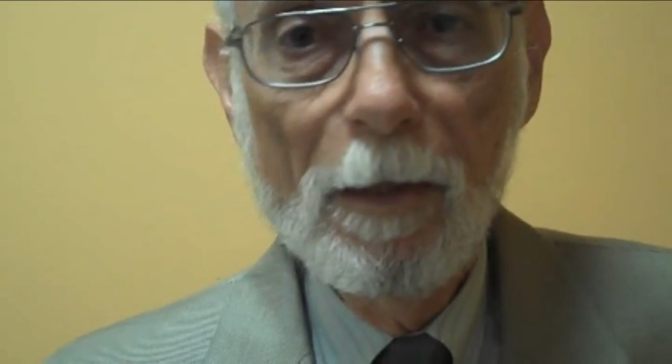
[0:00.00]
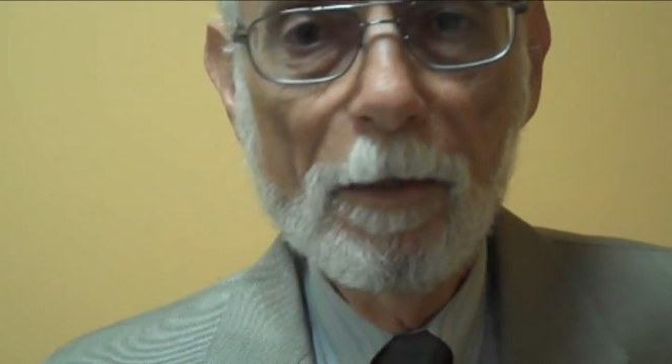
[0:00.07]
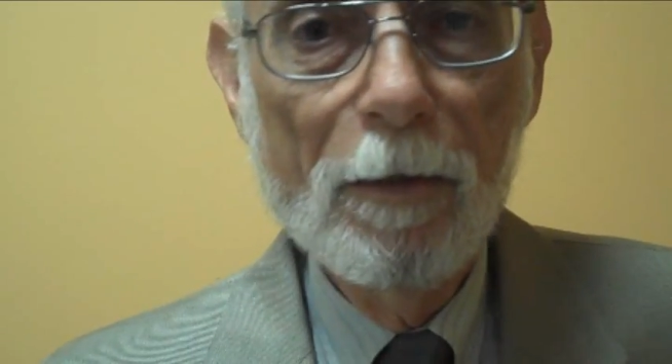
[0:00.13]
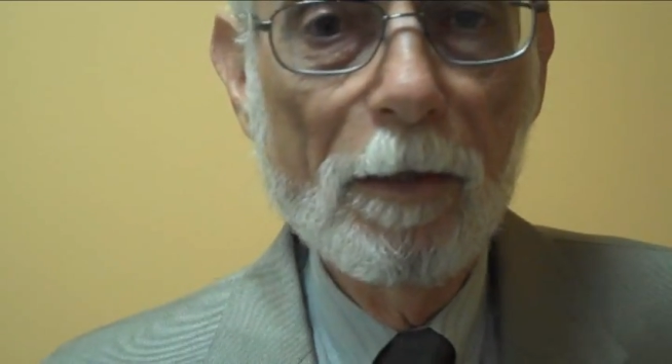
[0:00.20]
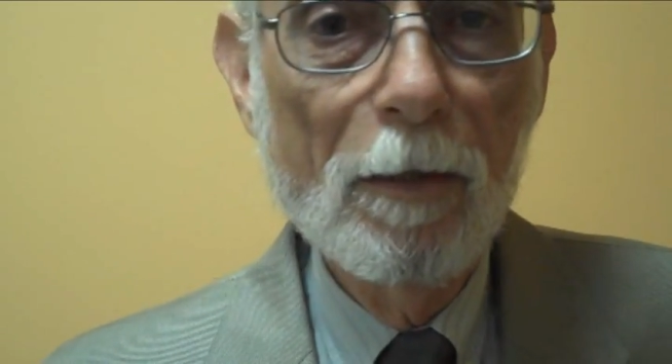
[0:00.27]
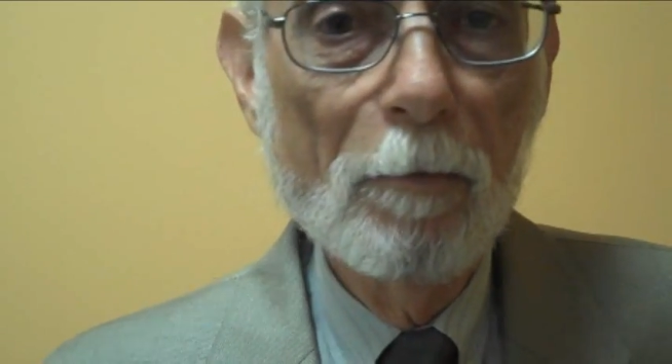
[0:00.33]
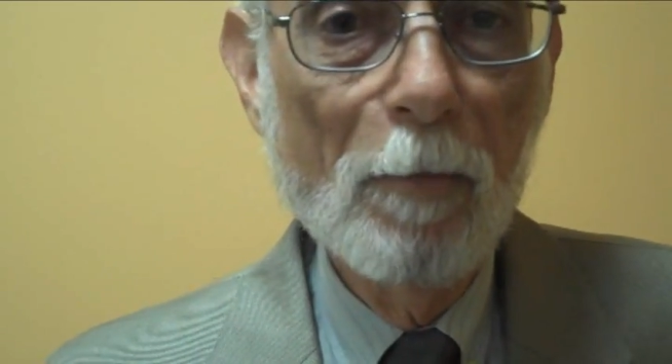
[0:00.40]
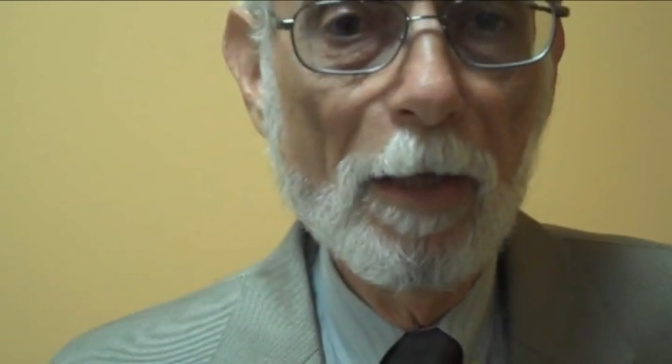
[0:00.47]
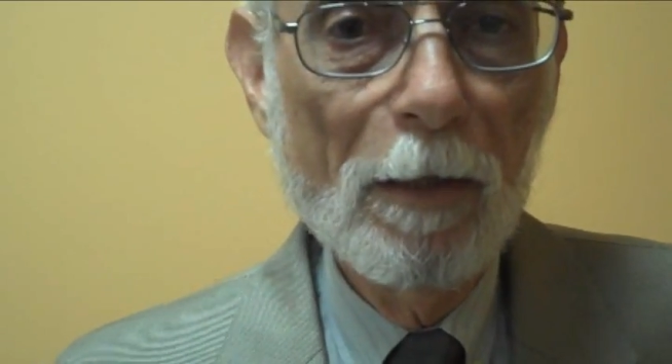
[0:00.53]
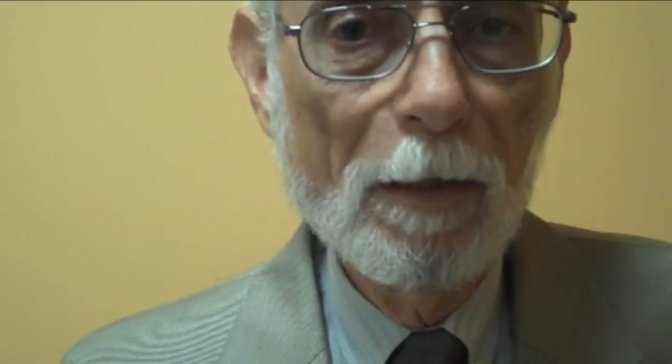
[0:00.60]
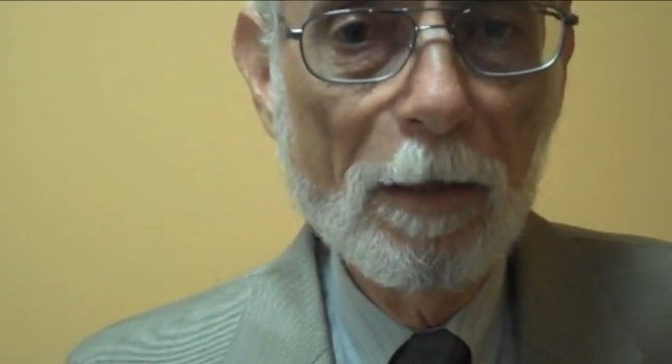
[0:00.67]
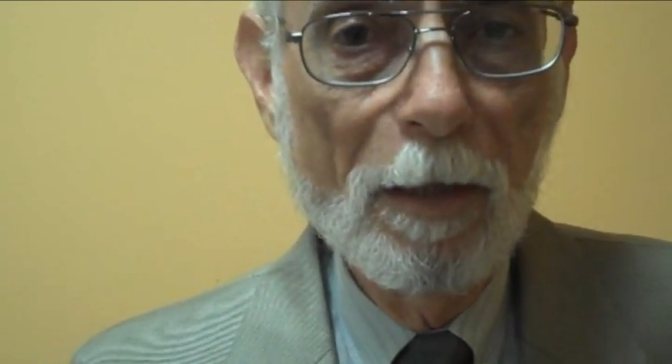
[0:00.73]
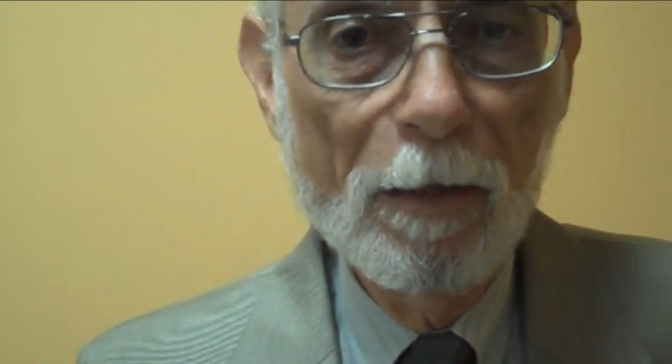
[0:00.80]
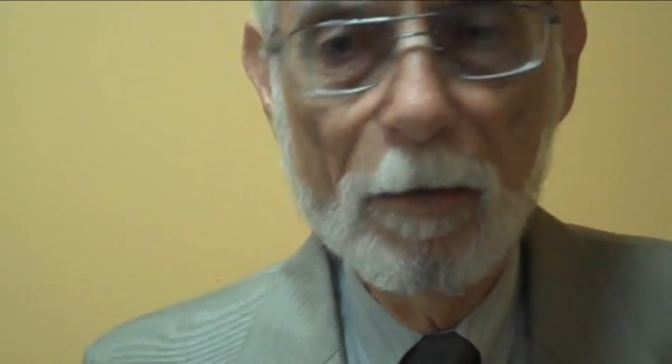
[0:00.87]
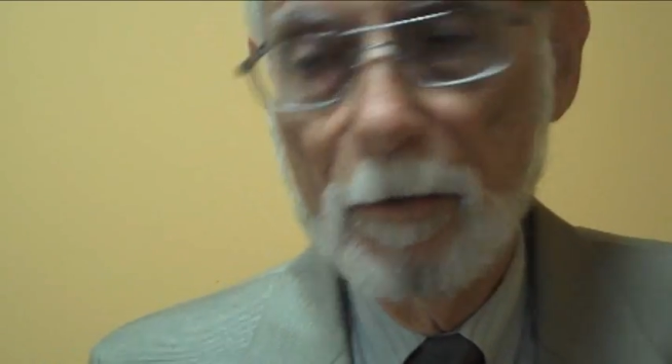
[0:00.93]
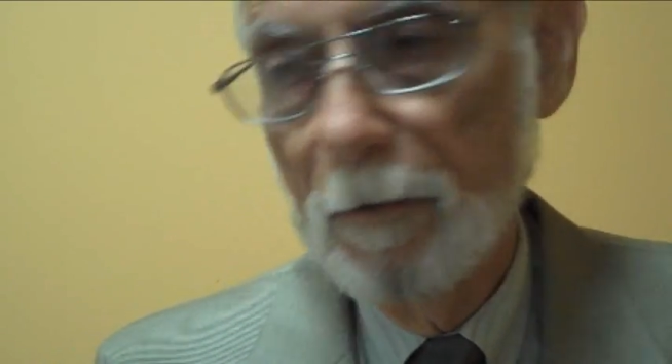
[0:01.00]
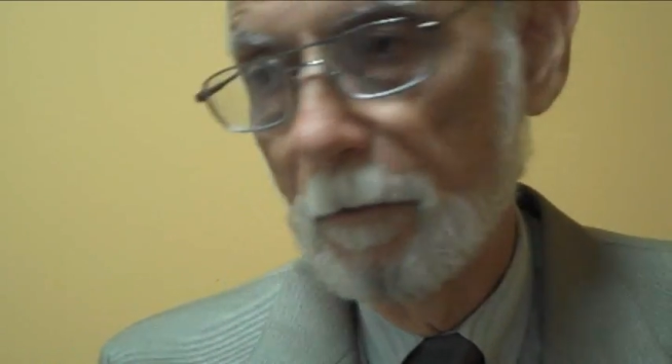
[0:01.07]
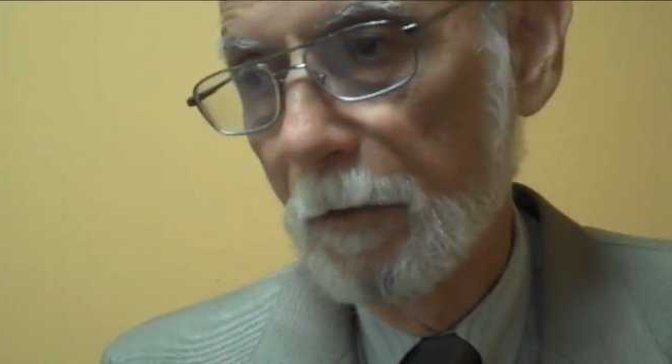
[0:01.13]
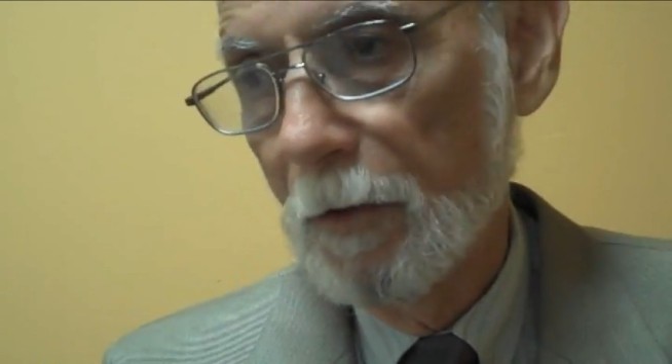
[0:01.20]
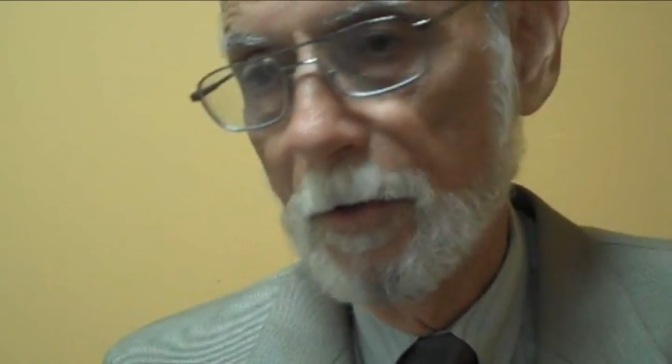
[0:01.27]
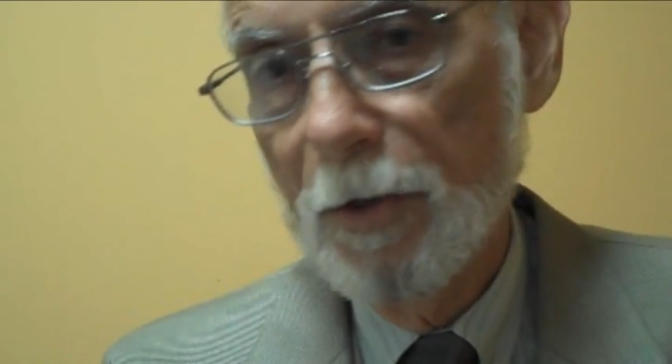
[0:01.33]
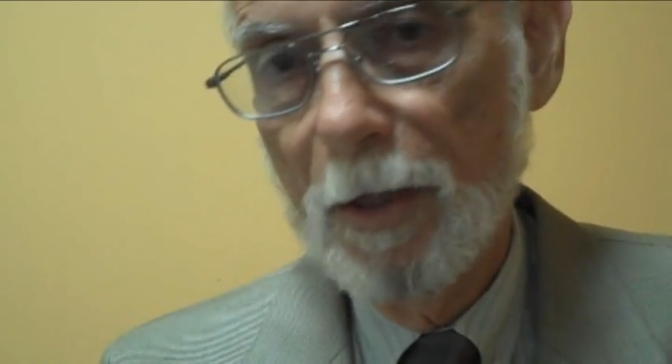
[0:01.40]
than the Medicare,
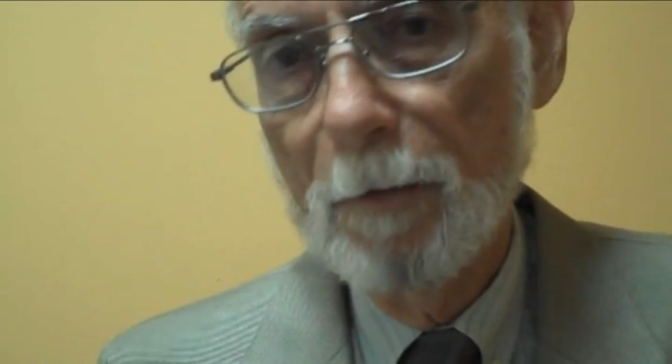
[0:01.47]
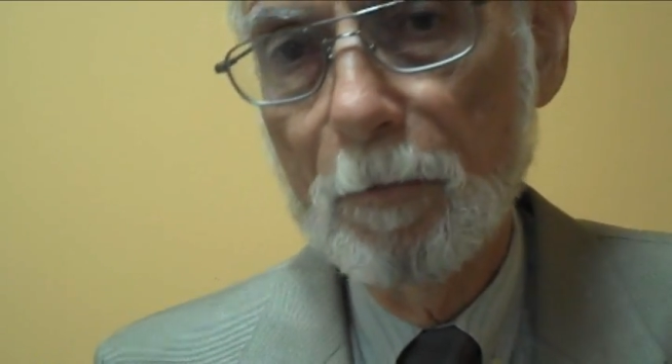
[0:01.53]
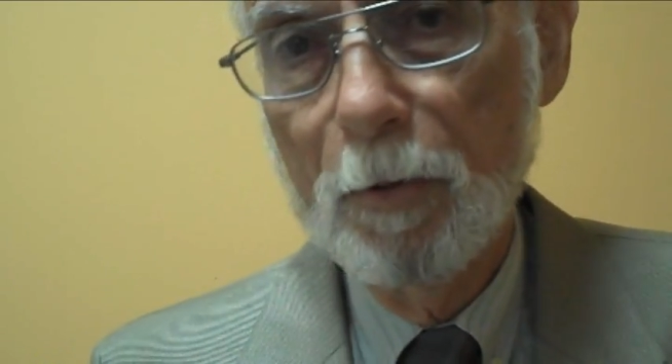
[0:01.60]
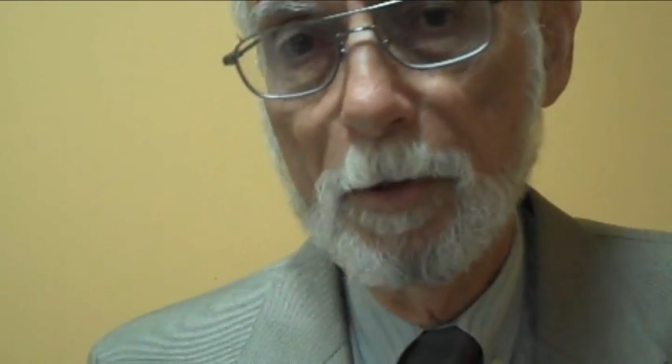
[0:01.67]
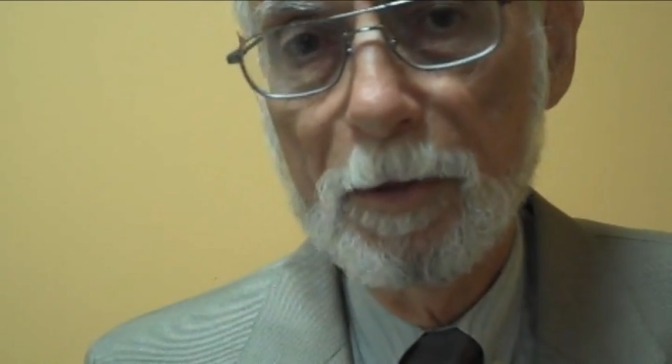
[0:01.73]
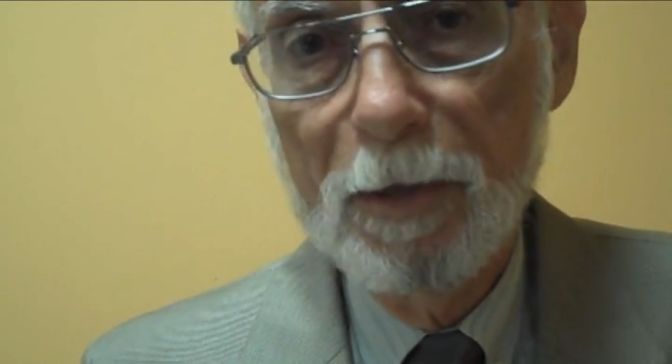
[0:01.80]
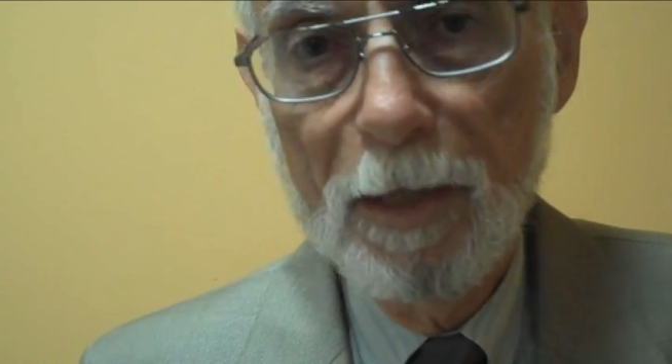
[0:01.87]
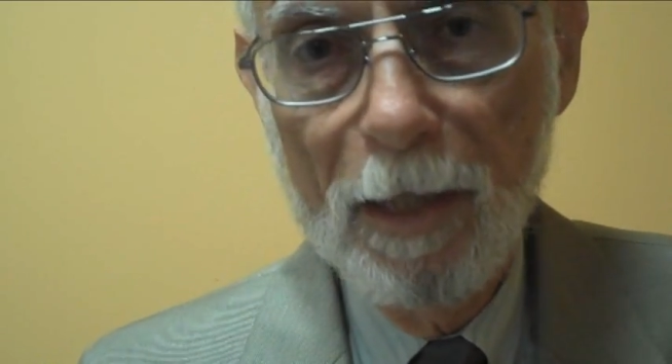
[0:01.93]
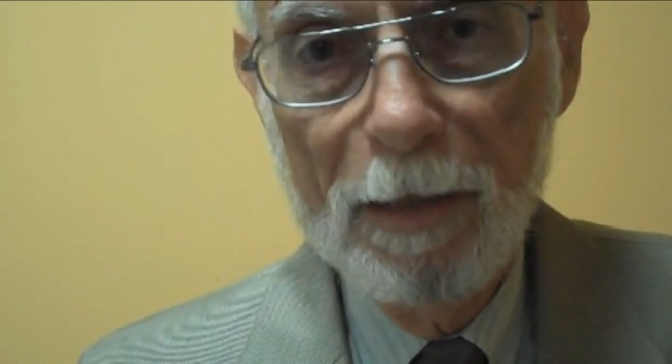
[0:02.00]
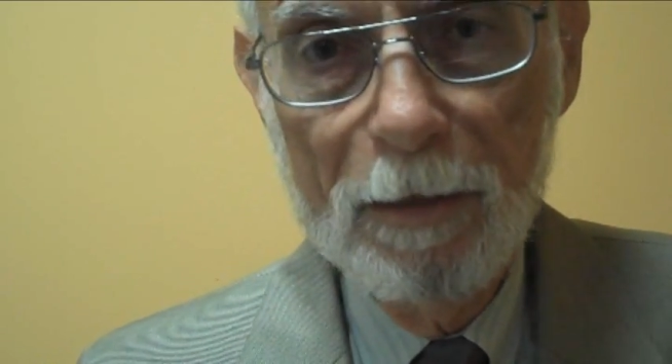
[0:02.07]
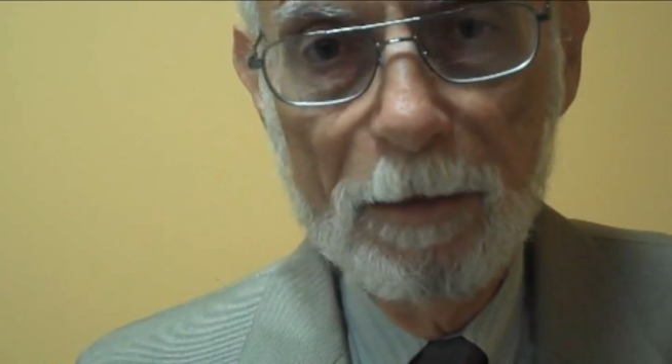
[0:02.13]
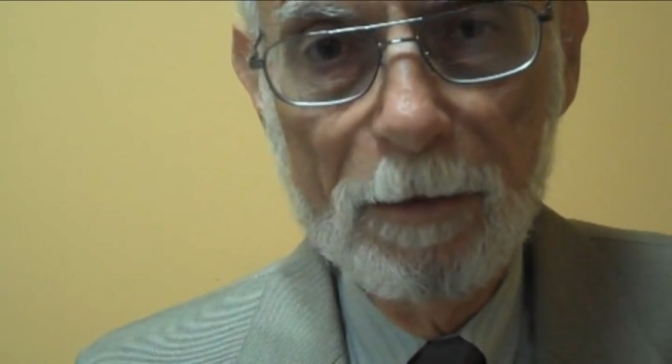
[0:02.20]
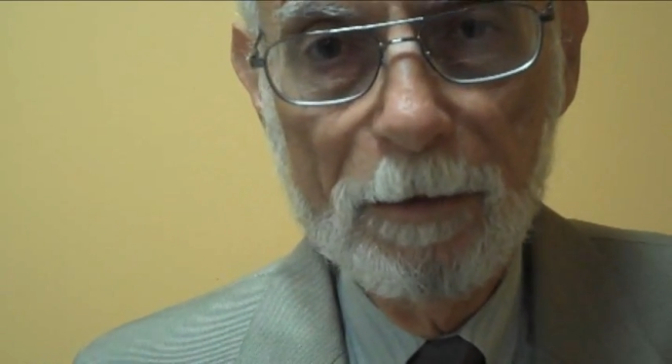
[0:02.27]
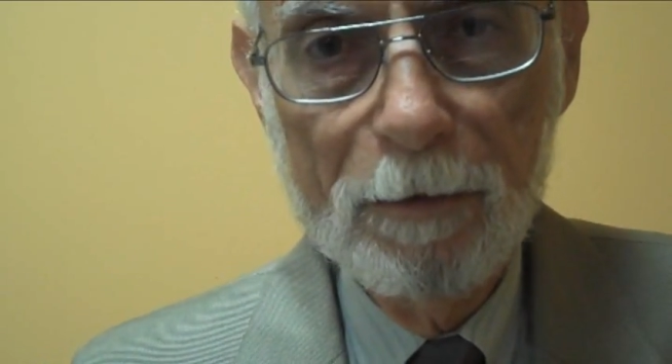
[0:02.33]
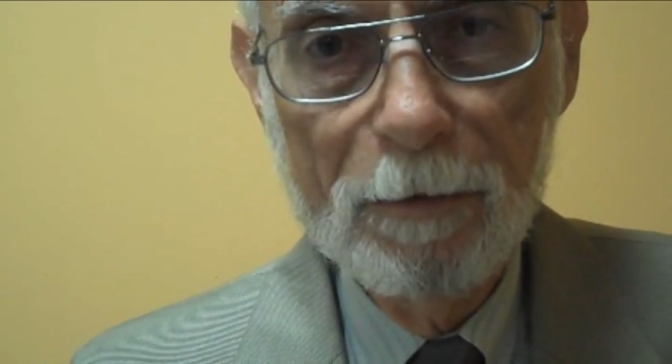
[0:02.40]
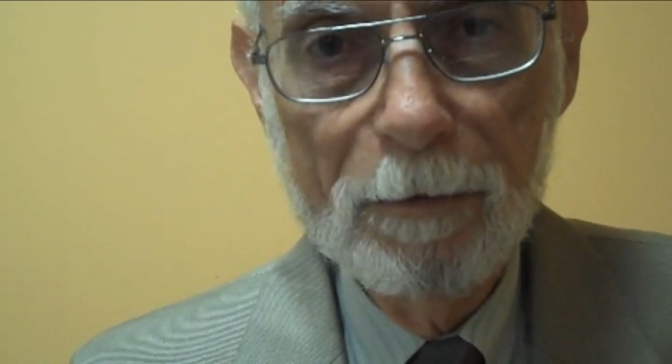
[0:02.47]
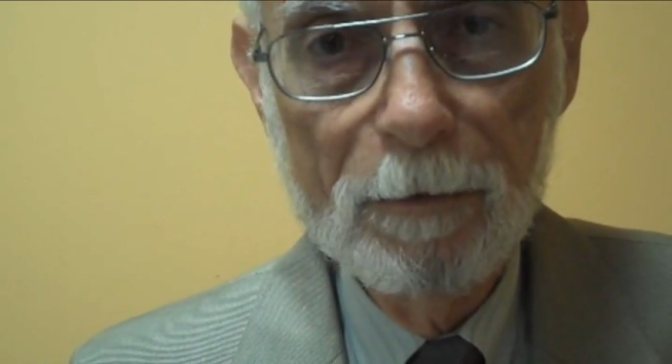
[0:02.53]
for example, in Canada.